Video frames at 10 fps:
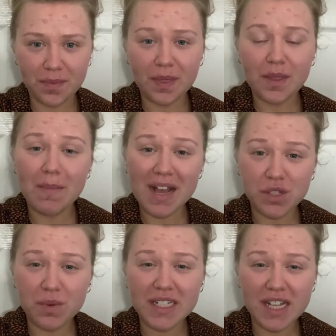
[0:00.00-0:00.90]
The
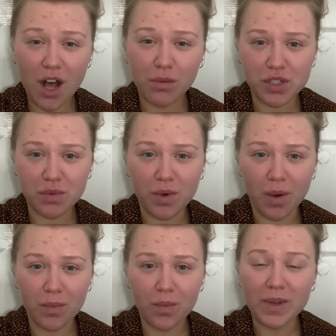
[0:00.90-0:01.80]
best way to help
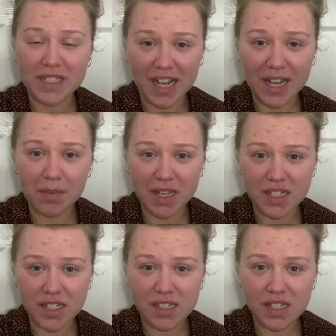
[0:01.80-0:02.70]
someone with
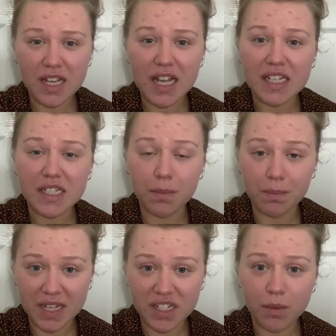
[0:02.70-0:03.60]
diabetes is to
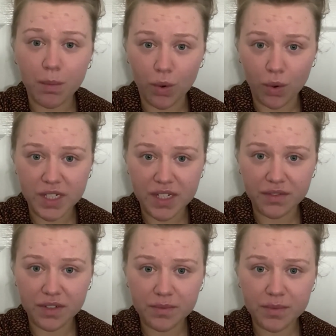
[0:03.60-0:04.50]
be supportive,
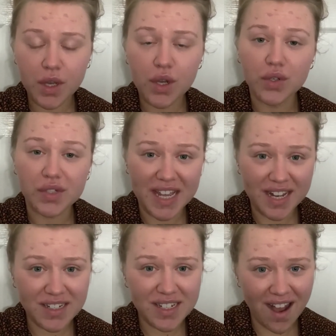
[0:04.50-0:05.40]
because
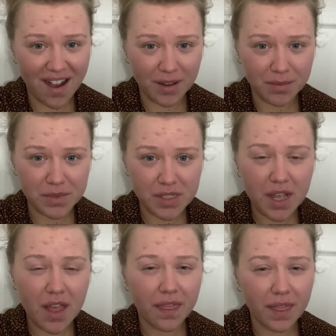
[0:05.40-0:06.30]
in times,
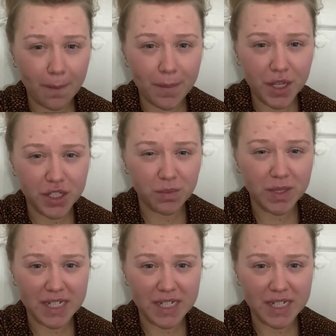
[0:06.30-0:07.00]
that person with